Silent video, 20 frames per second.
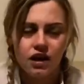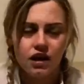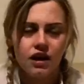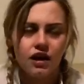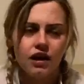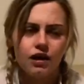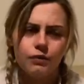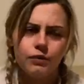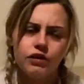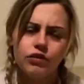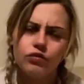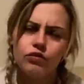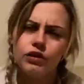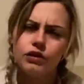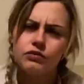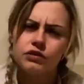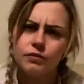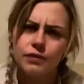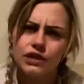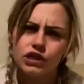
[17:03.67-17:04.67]
And we thought it was
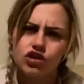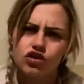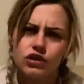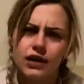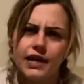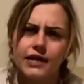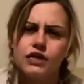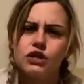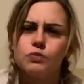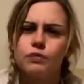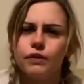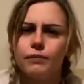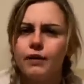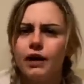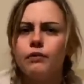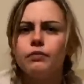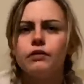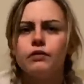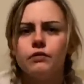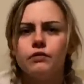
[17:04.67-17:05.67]
a bit strange, but
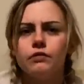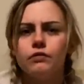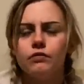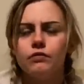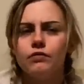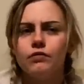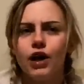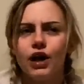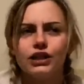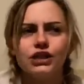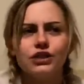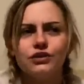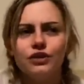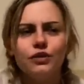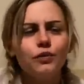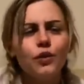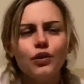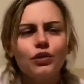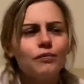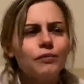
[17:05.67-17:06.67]
maybe, I don't know
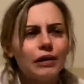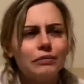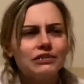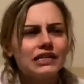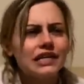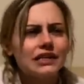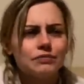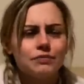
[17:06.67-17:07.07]
what the mum does.